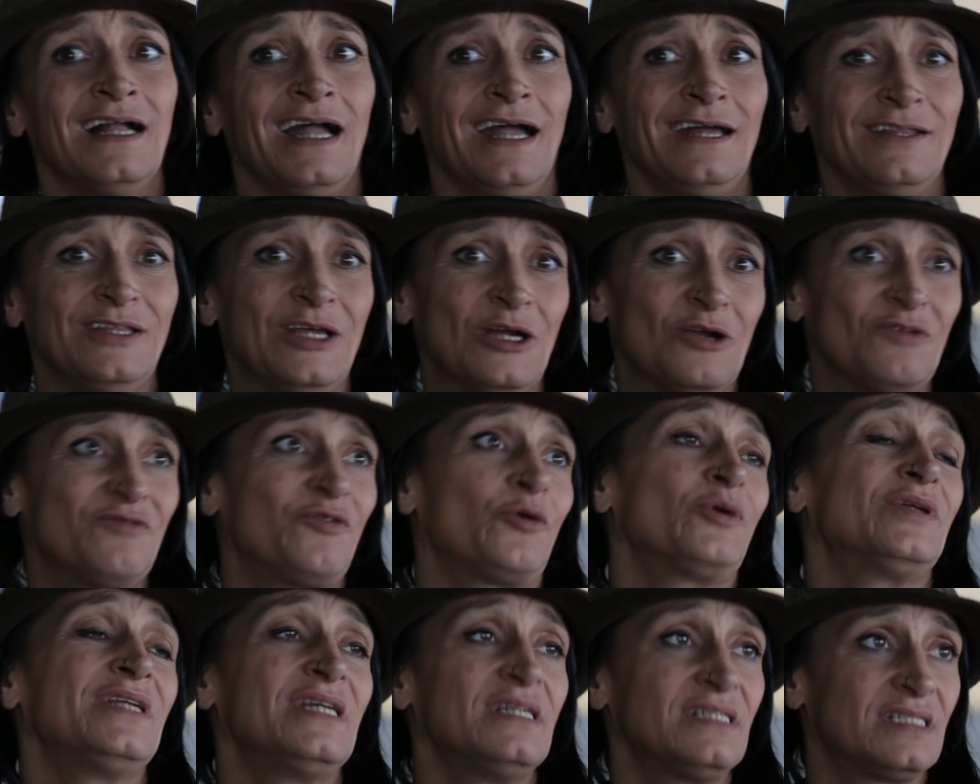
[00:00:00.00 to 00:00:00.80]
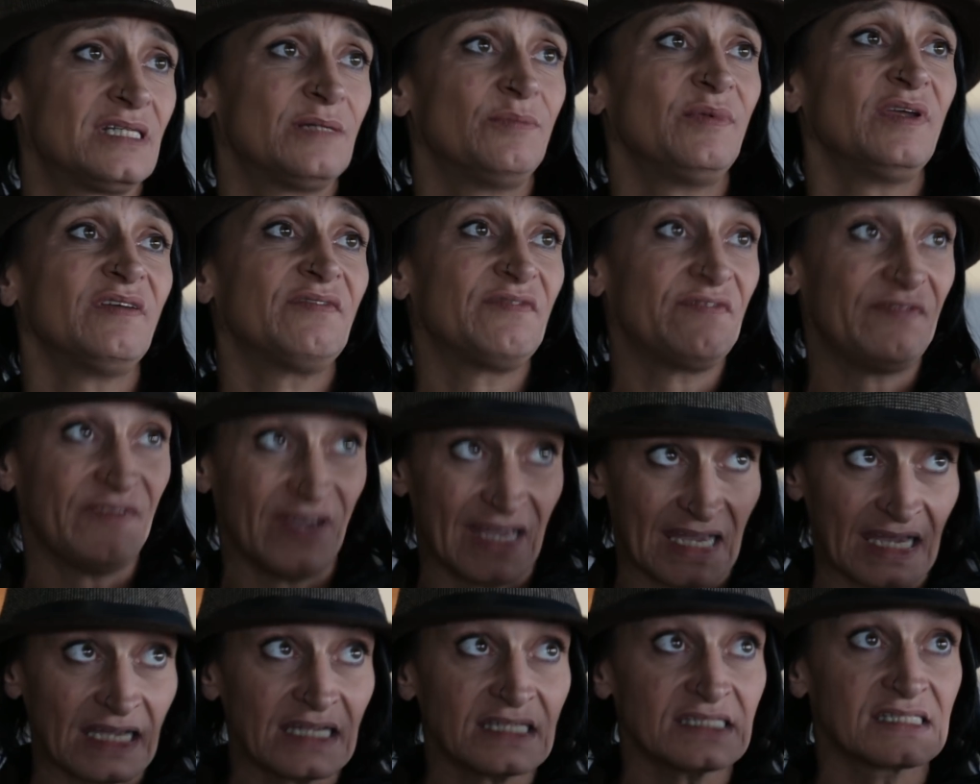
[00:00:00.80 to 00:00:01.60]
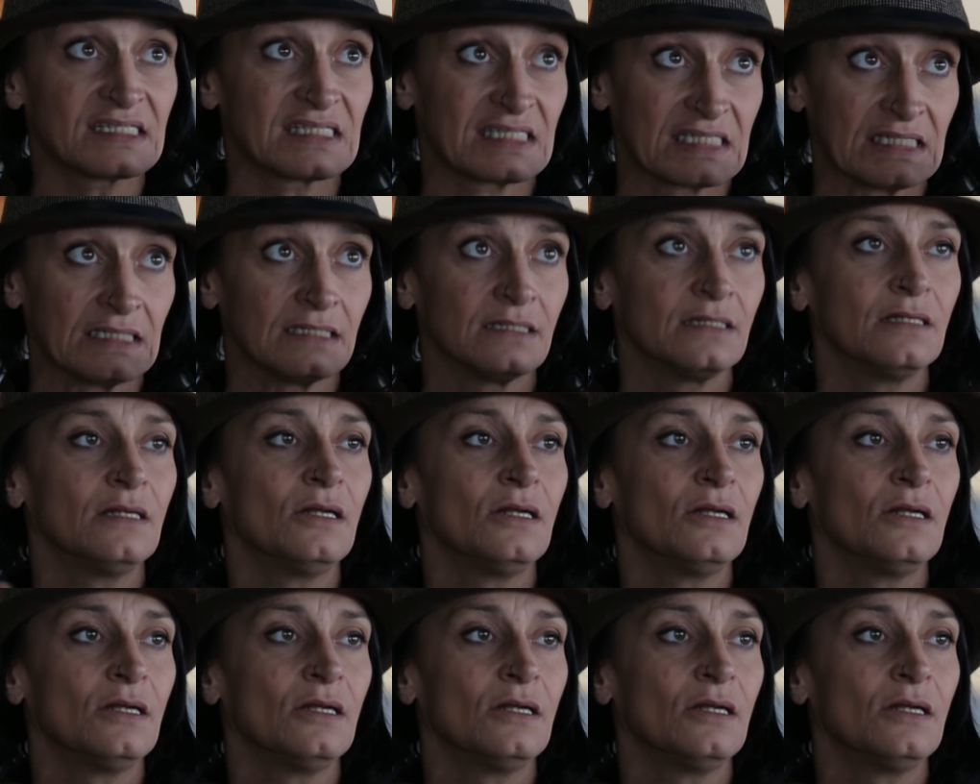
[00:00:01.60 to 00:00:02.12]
and therefore need to be fixed,